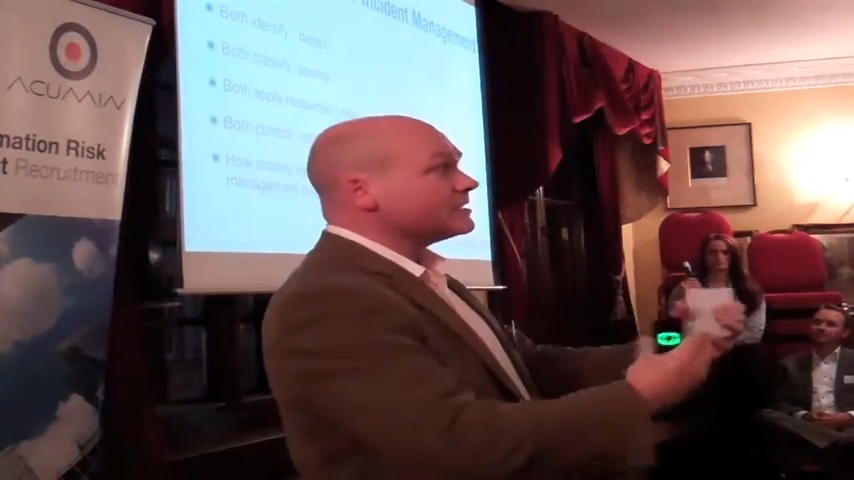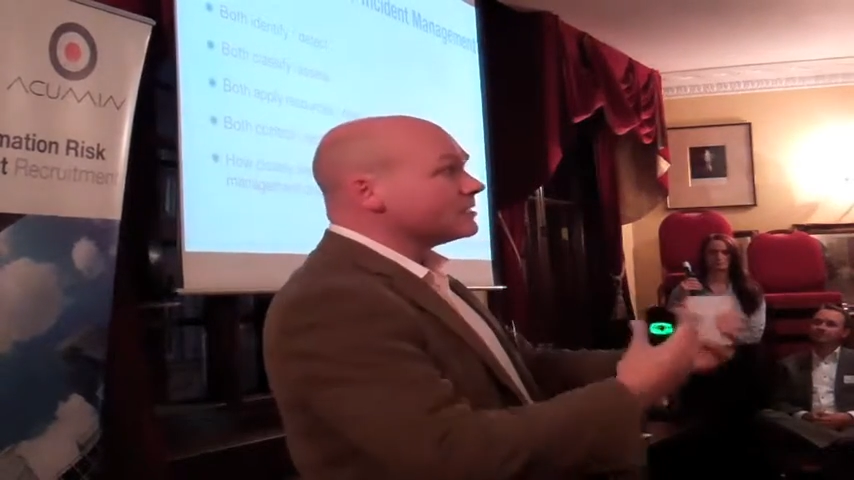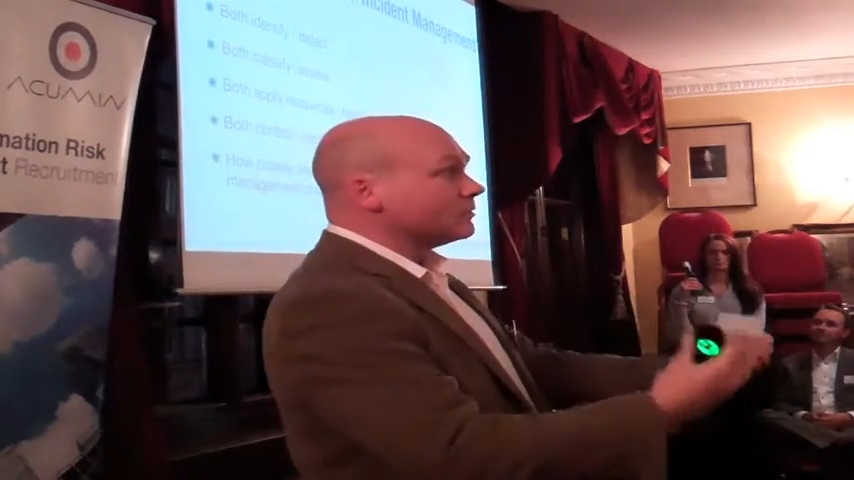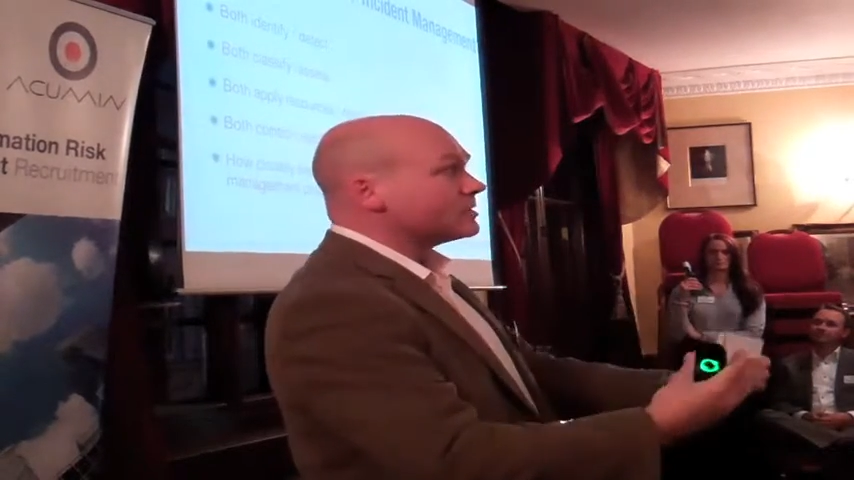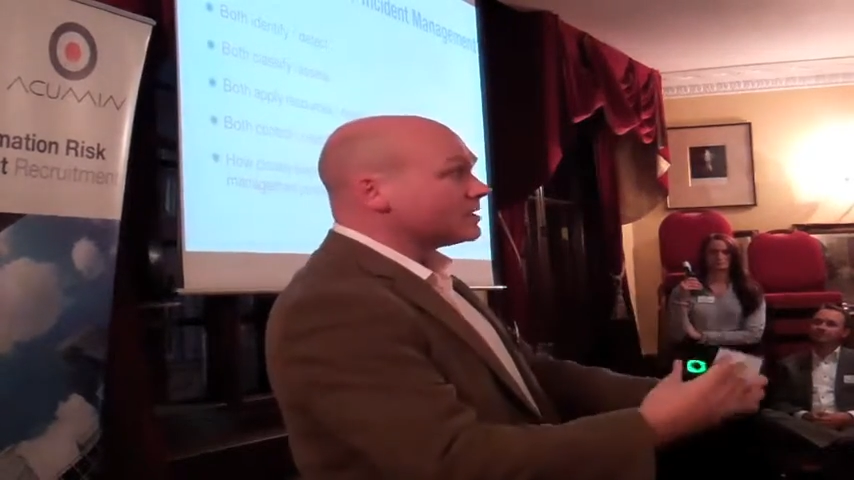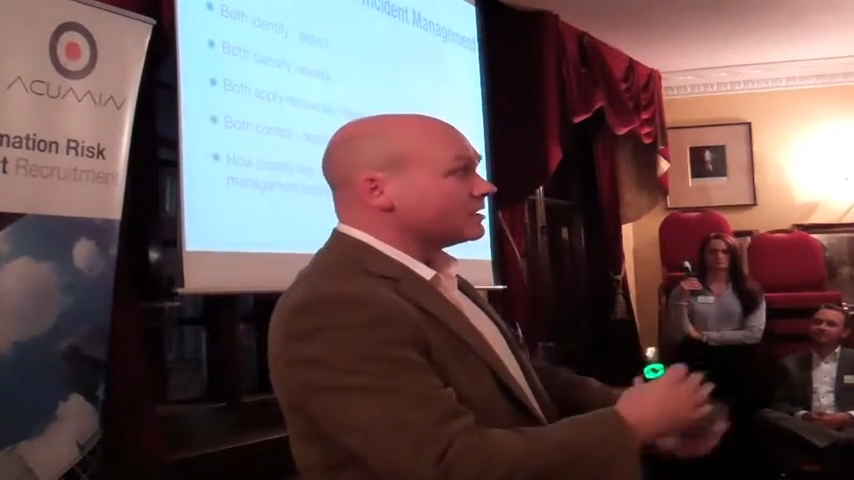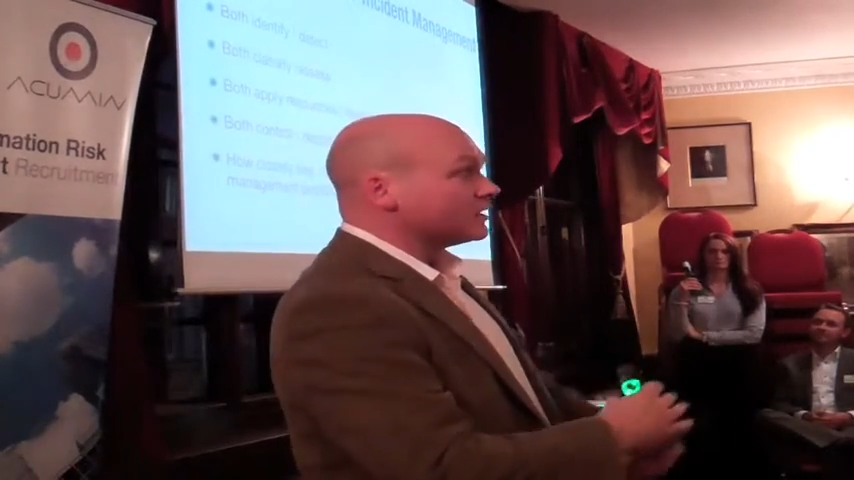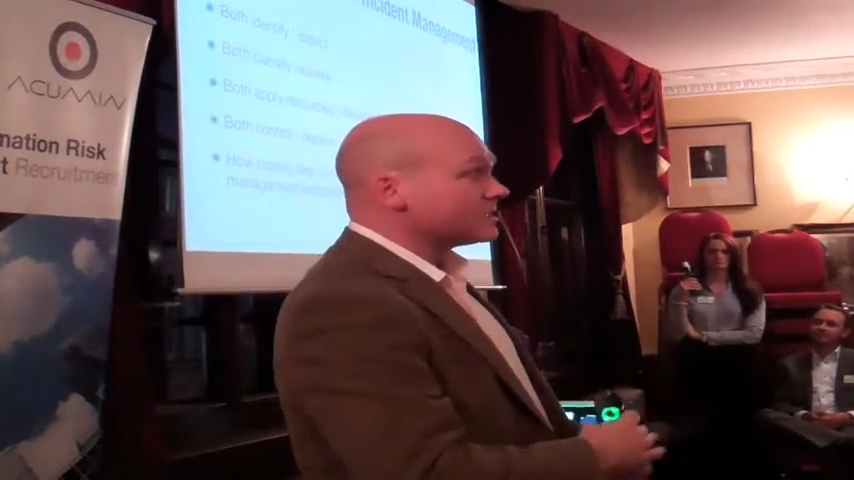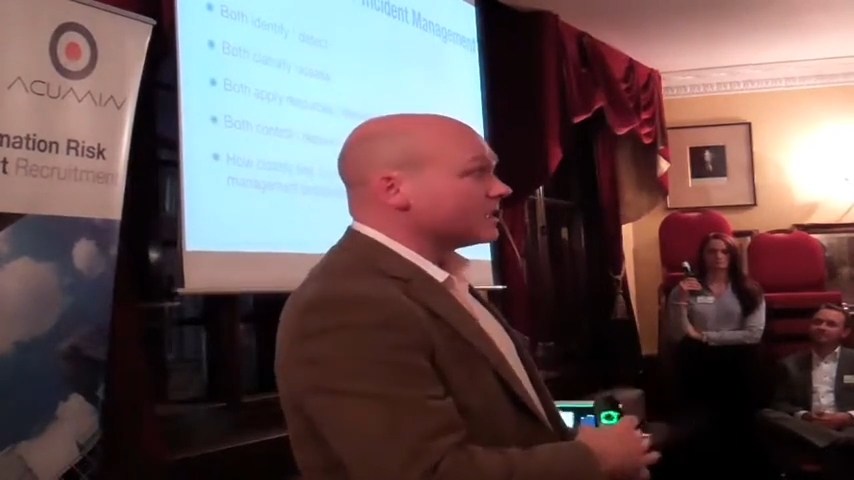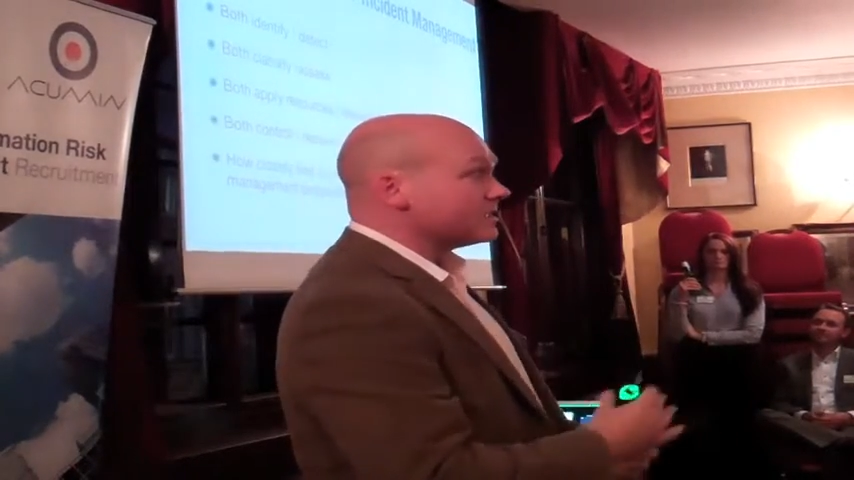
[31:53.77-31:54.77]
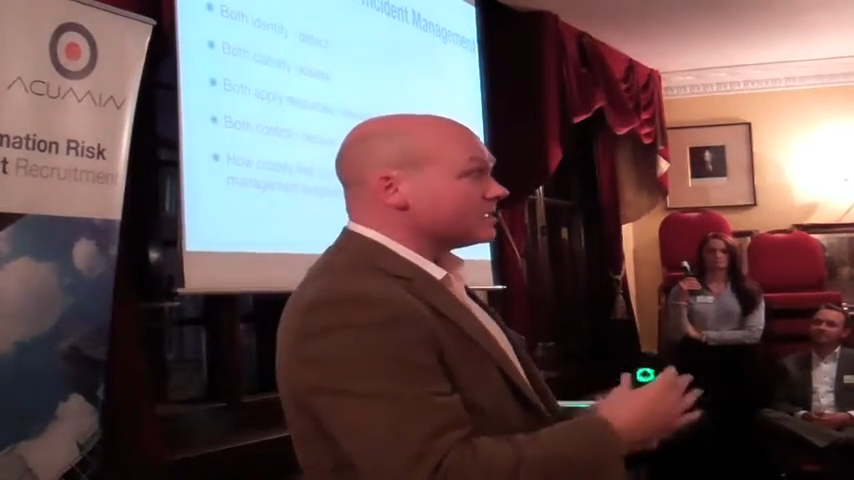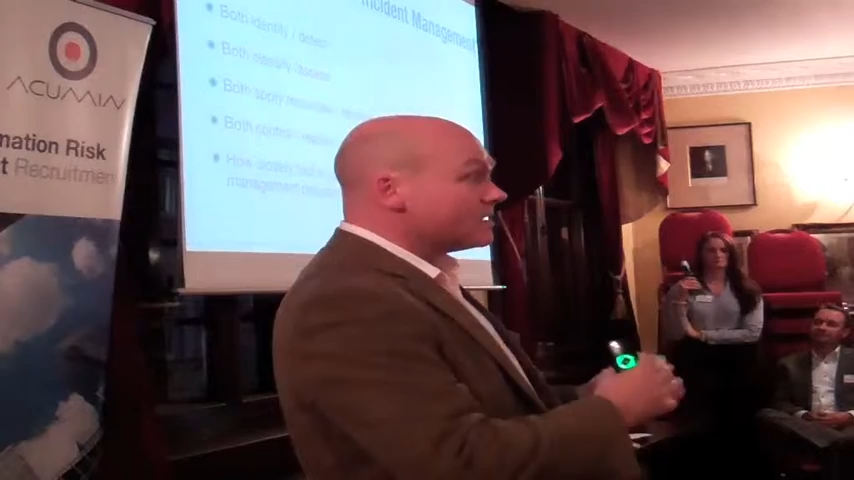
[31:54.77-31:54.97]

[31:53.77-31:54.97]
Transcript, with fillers: to a certain extent